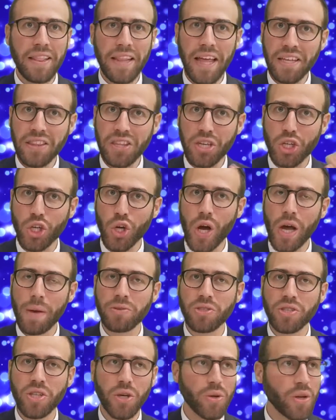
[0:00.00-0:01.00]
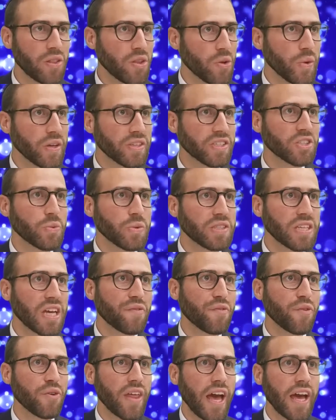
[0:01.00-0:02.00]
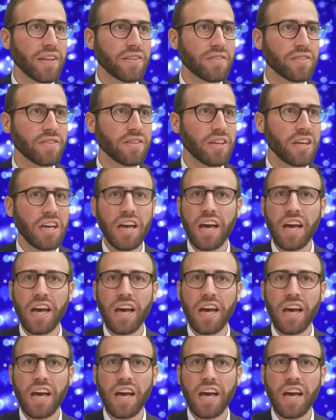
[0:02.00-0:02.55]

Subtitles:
like the Shoam stone and the reasons we said for that.